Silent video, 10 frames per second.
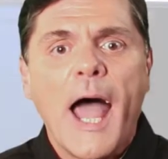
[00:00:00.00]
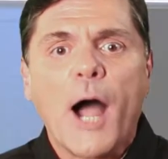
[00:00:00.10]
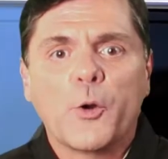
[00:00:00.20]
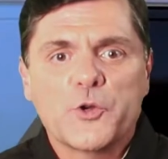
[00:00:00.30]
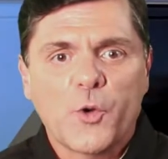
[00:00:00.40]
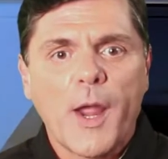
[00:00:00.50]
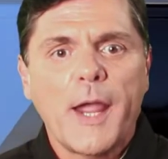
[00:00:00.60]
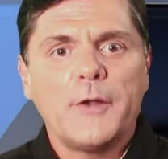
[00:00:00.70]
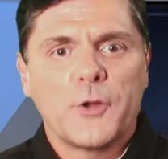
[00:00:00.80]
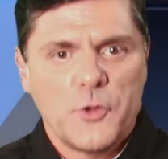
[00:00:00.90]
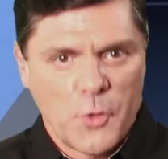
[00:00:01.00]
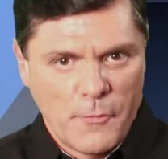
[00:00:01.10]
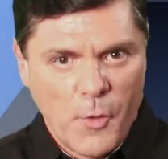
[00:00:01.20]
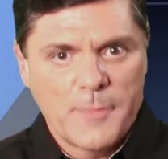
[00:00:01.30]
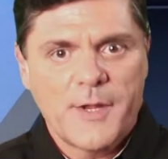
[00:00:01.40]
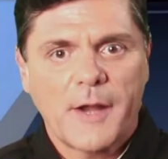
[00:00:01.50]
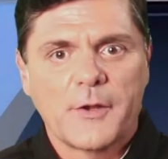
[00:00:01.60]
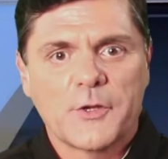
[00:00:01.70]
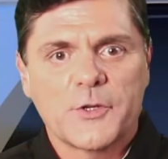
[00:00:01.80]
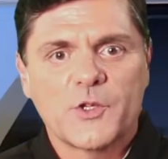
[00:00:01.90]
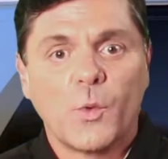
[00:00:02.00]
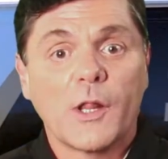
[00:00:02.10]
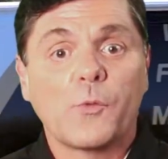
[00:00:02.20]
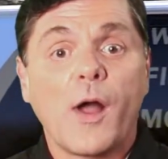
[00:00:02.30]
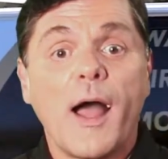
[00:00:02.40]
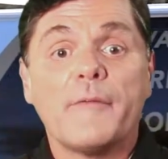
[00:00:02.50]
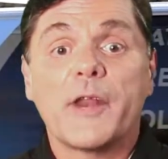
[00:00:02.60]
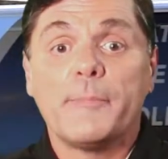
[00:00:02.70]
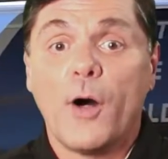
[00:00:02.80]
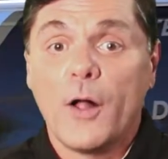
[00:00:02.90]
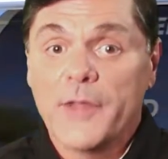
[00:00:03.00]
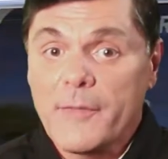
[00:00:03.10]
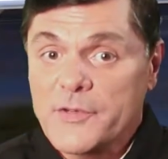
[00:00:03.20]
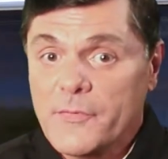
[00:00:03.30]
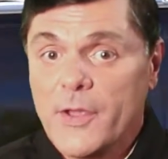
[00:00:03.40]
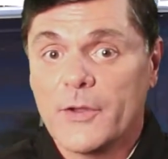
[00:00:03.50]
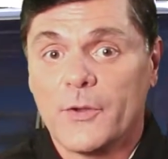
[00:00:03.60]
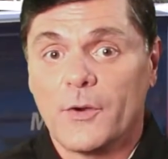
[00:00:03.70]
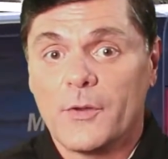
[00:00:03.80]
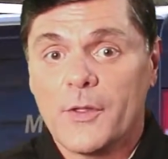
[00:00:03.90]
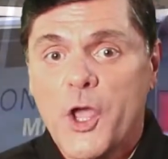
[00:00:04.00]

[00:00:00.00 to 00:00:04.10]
Our trained and uniformed technicians will arrive in a Paul Davis vehicle,